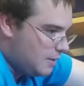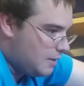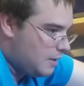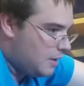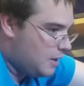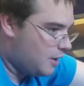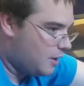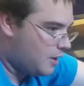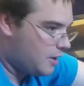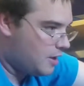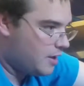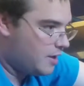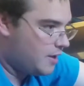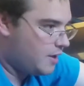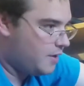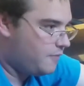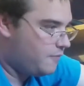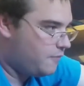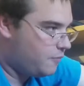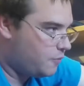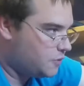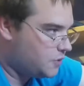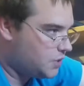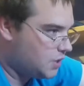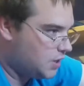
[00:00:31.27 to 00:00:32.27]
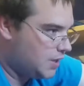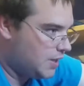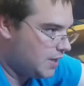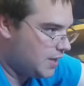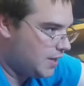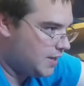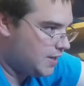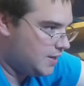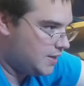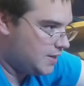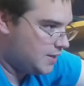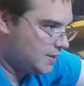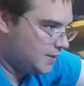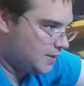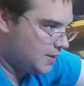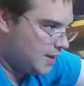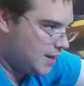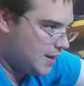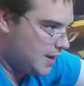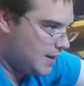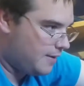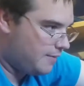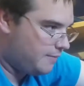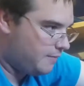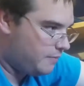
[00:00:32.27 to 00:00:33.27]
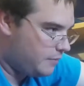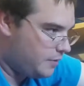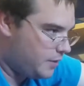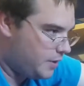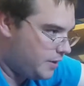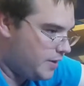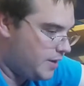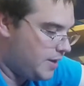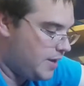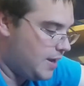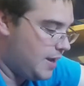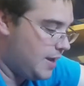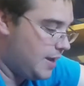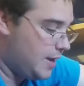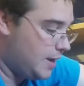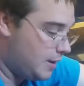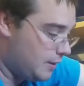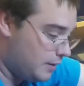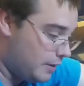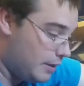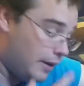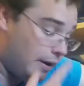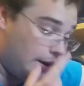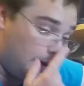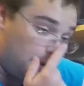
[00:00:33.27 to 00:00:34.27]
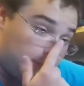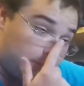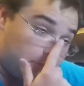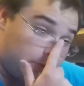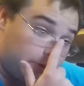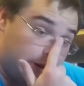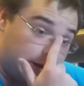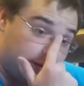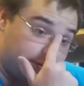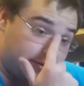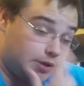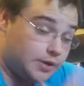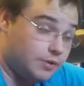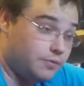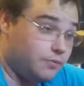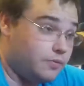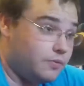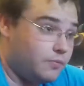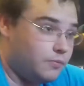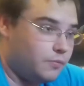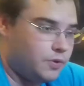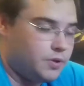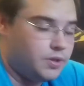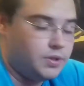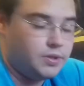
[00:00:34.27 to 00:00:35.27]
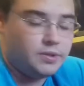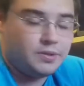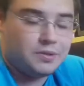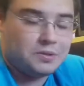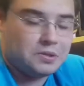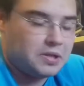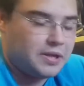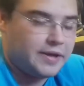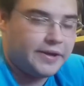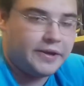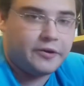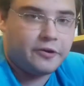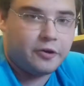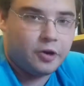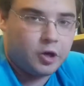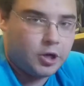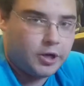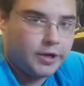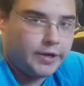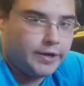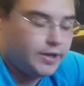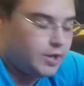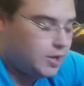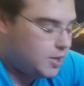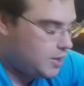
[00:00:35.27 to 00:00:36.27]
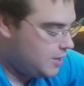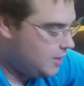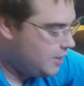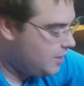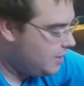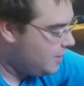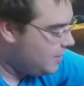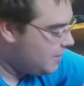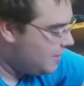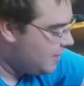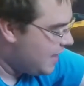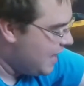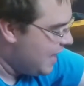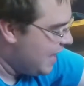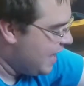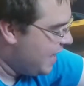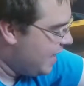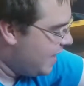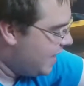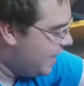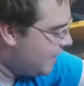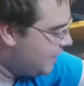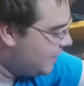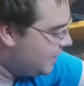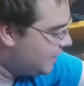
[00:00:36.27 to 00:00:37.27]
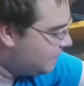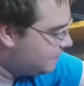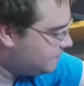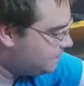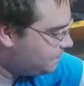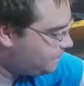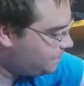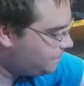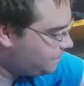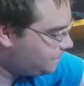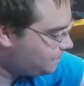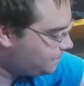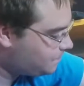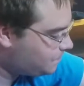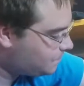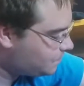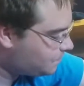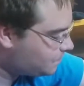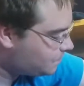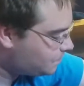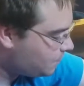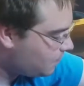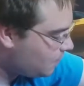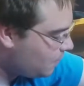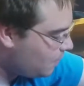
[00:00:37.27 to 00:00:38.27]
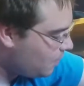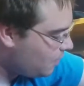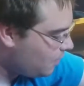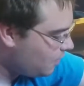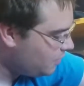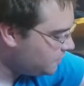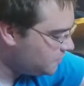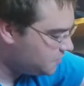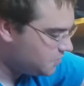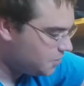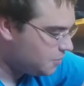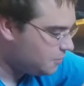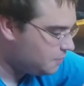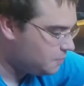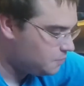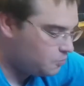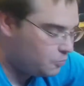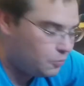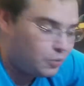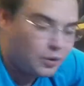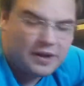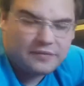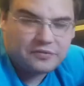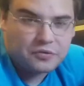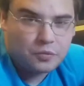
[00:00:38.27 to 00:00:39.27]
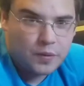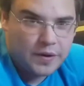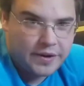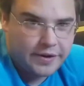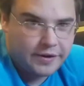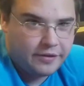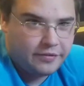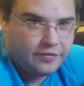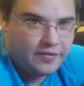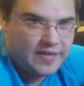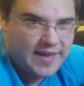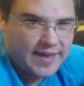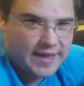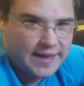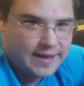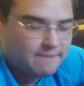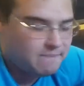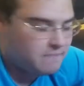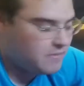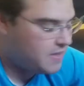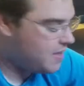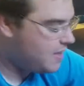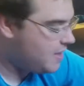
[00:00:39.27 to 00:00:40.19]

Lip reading: Unfortunately, I didn't have one, and I'm going to have to get one later on. And so we'll have to wait on that.